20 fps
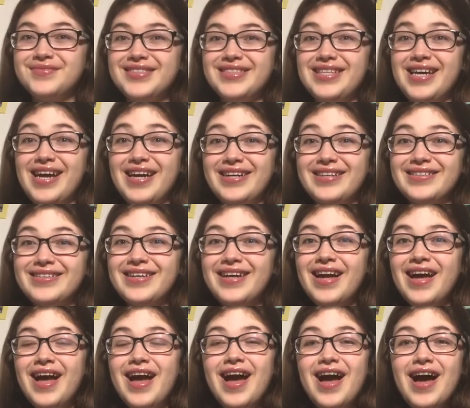yeah,
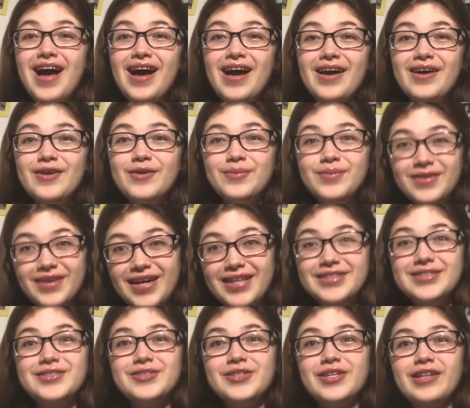I hope you guys
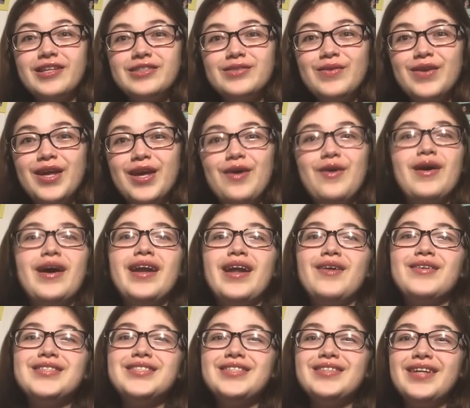enjoy this video and I
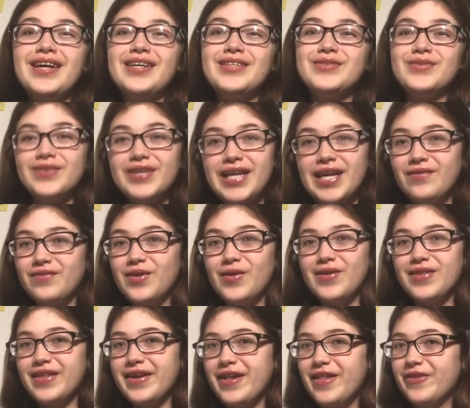will see you guys whenever
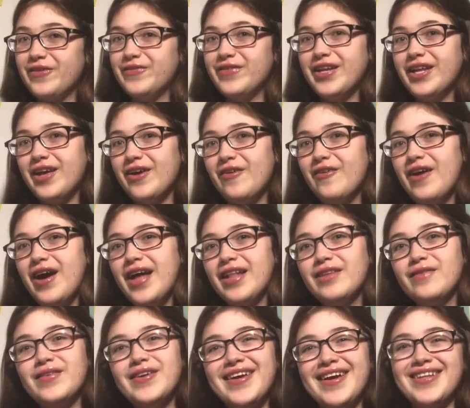with another video. I
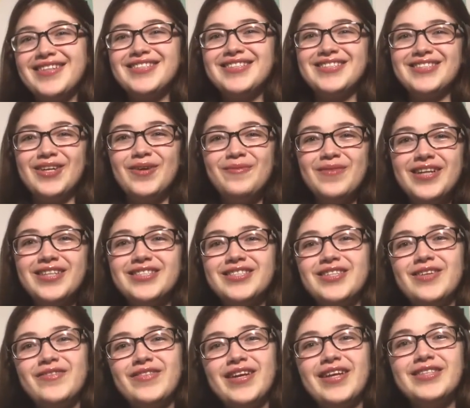love you guys so much.
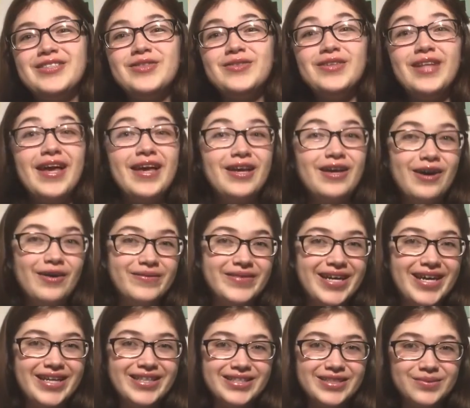Don't forget to like,
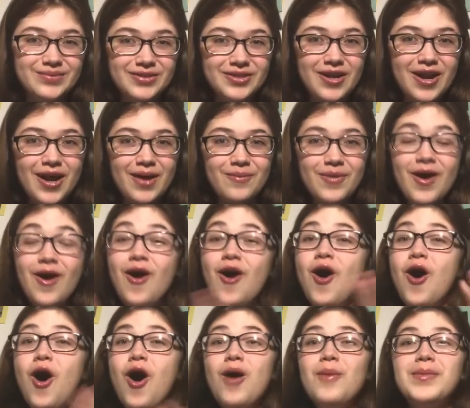comment, and subscribe.
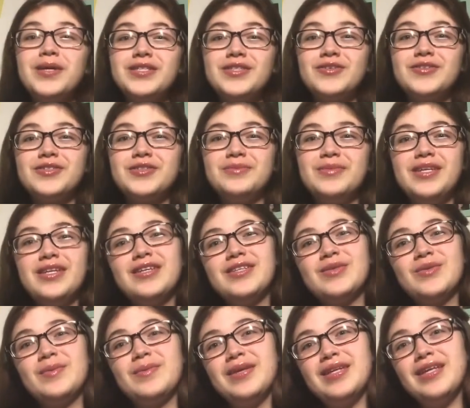All my social medias
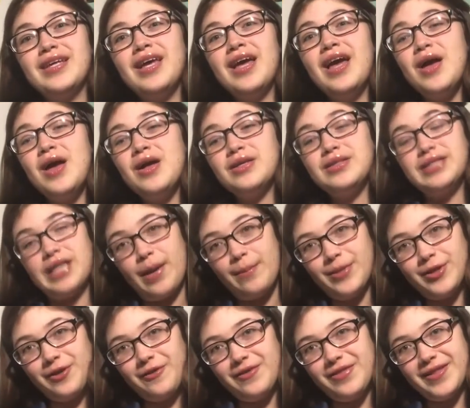will be down
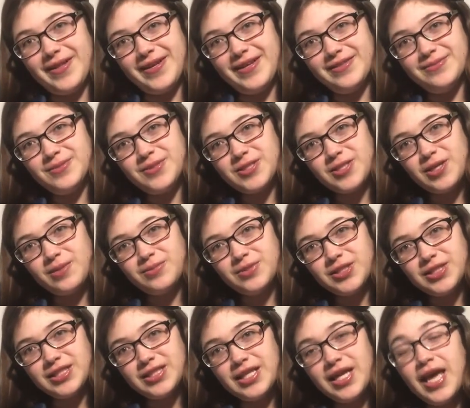below in the
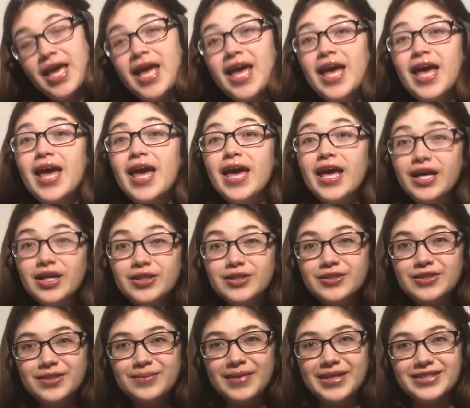description,
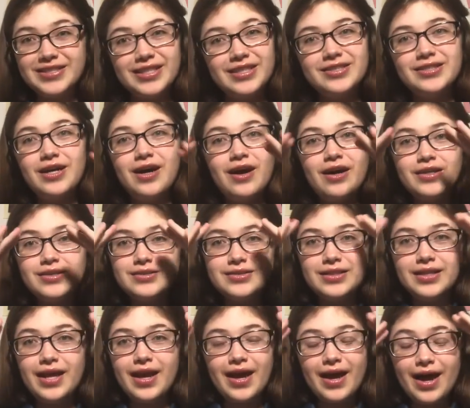including my TikTok.
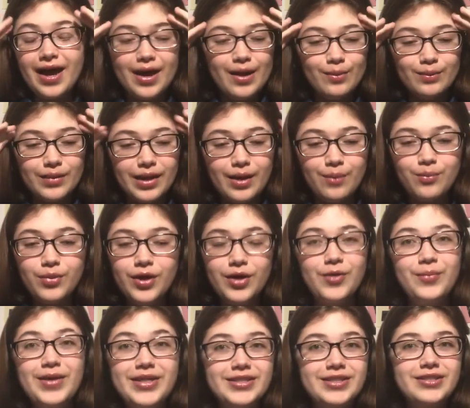Today I am like
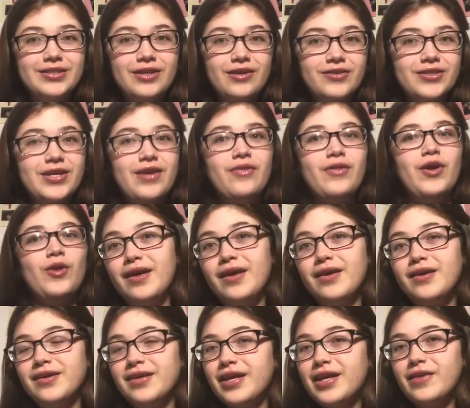putting my TikTok down there.
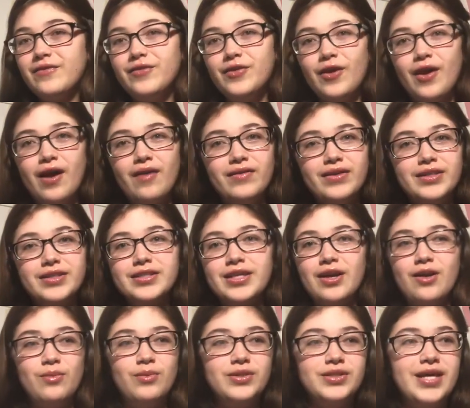If you're having a
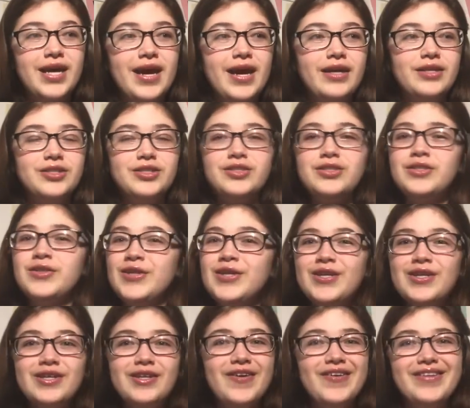terrible day, just
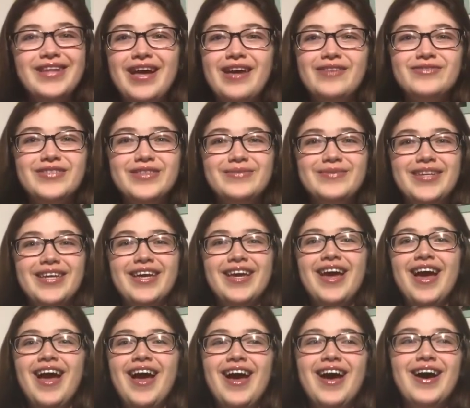go laugh at
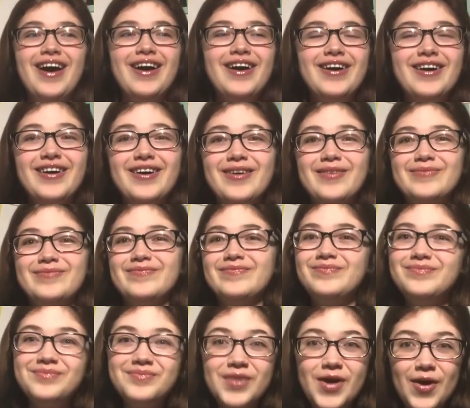me.
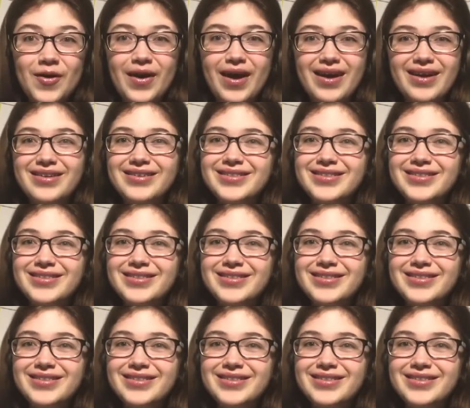Okay,